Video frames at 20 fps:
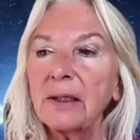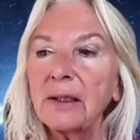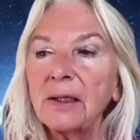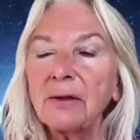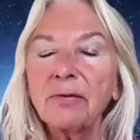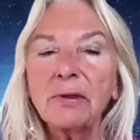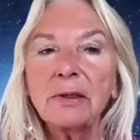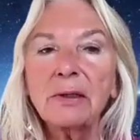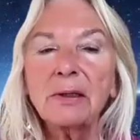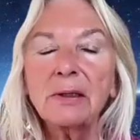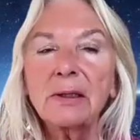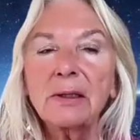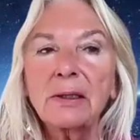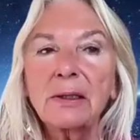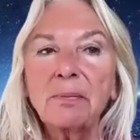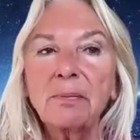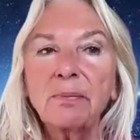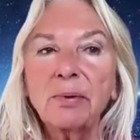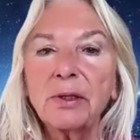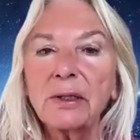even
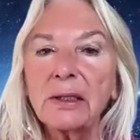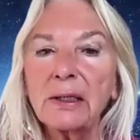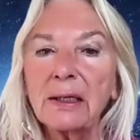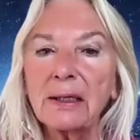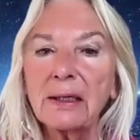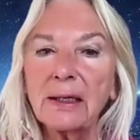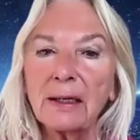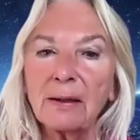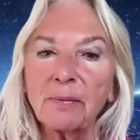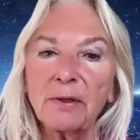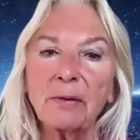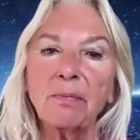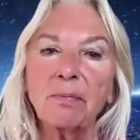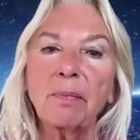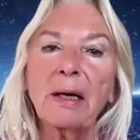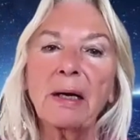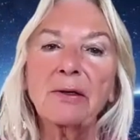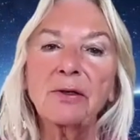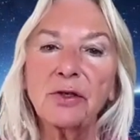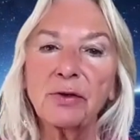putting a little bit
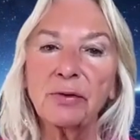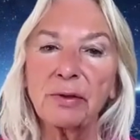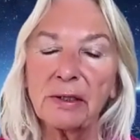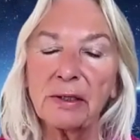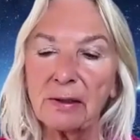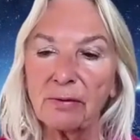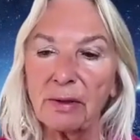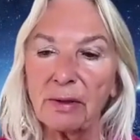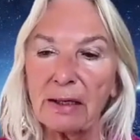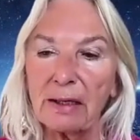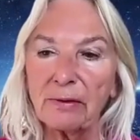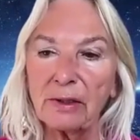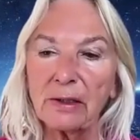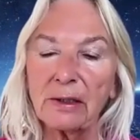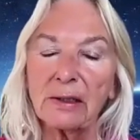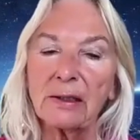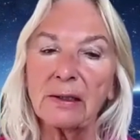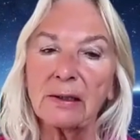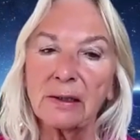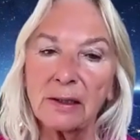of boundaries
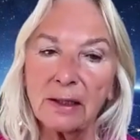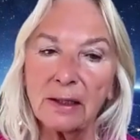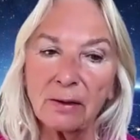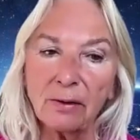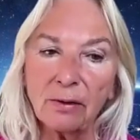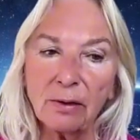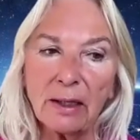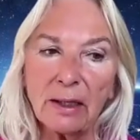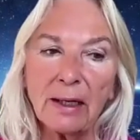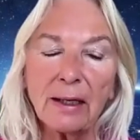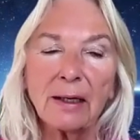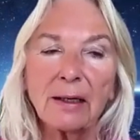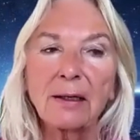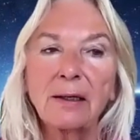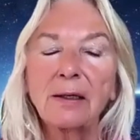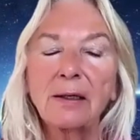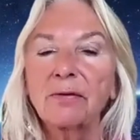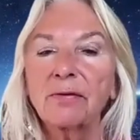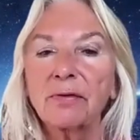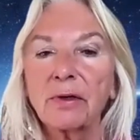surrounding it and saying, okay,
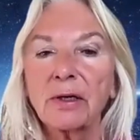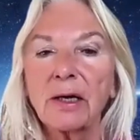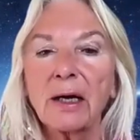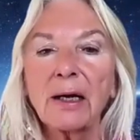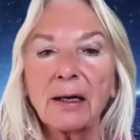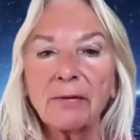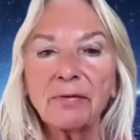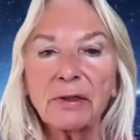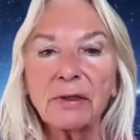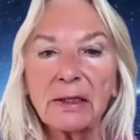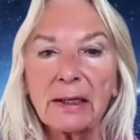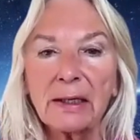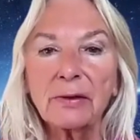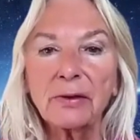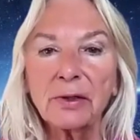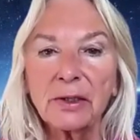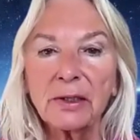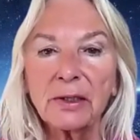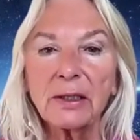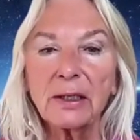for a half an
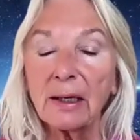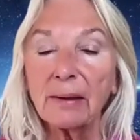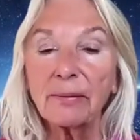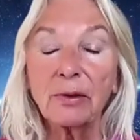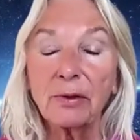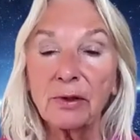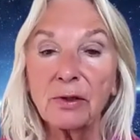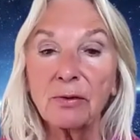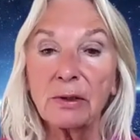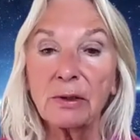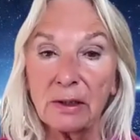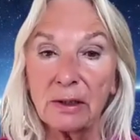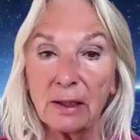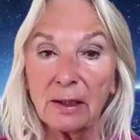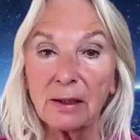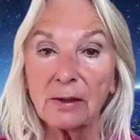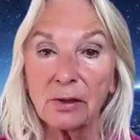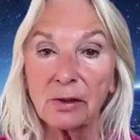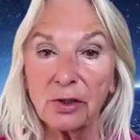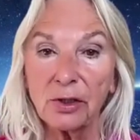hour today, I'm going to
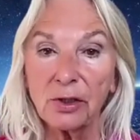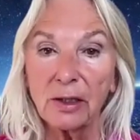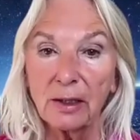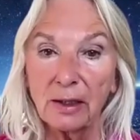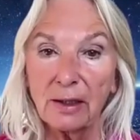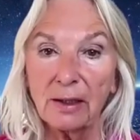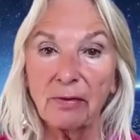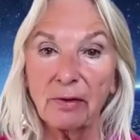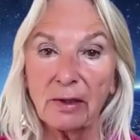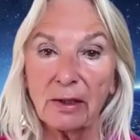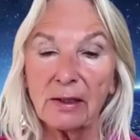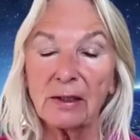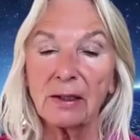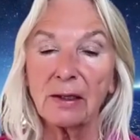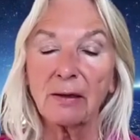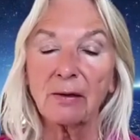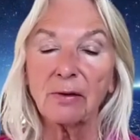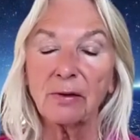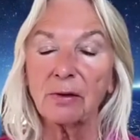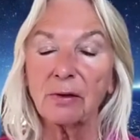indulge in this
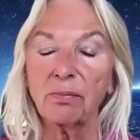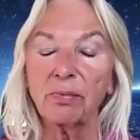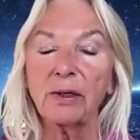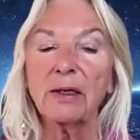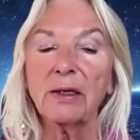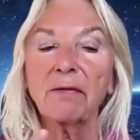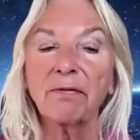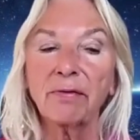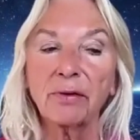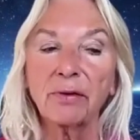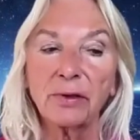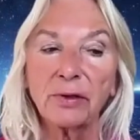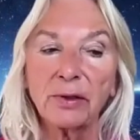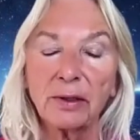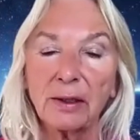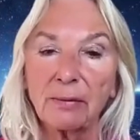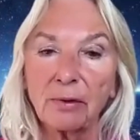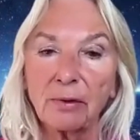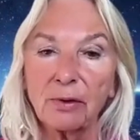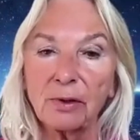and I'm going to bring it
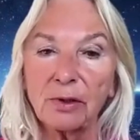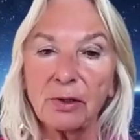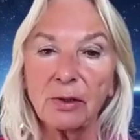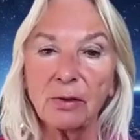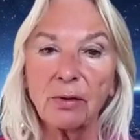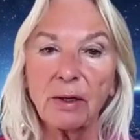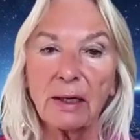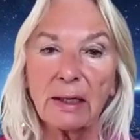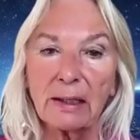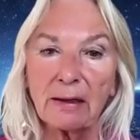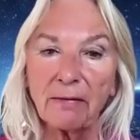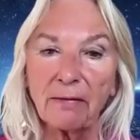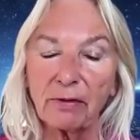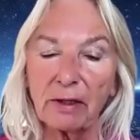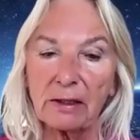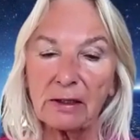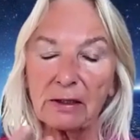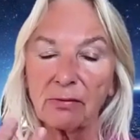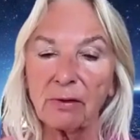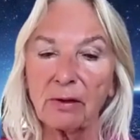forth and I'm going to cry if
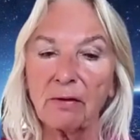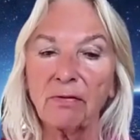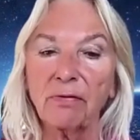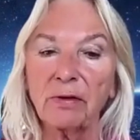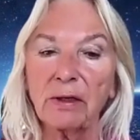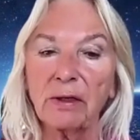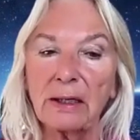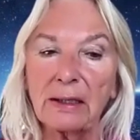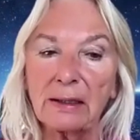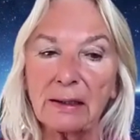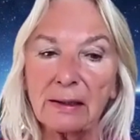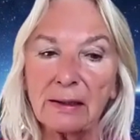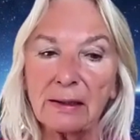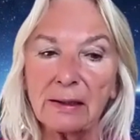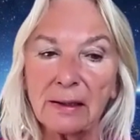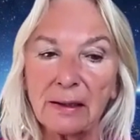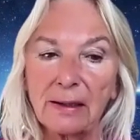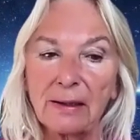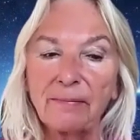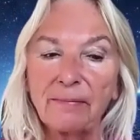that's what the feeling
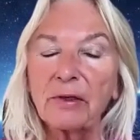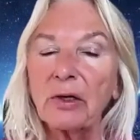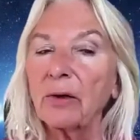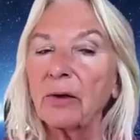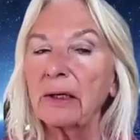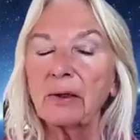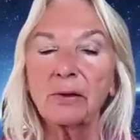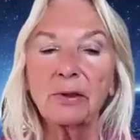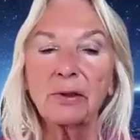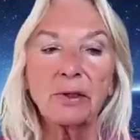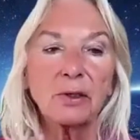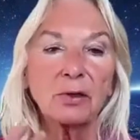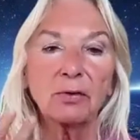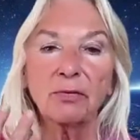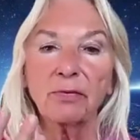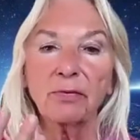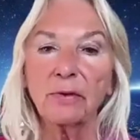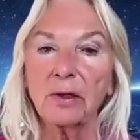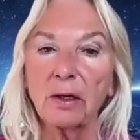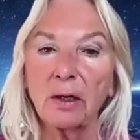is, or I'm going to
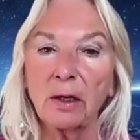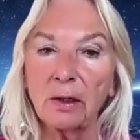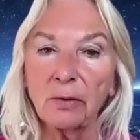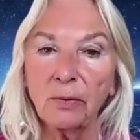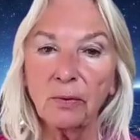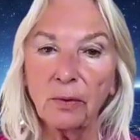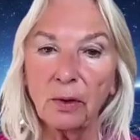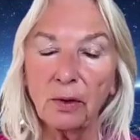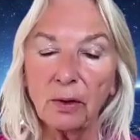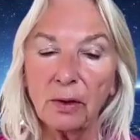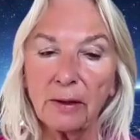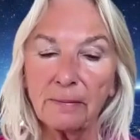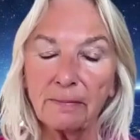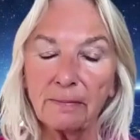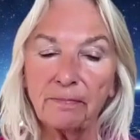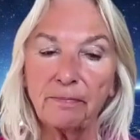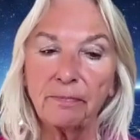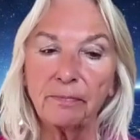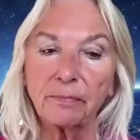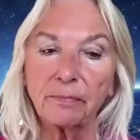go for a long walk.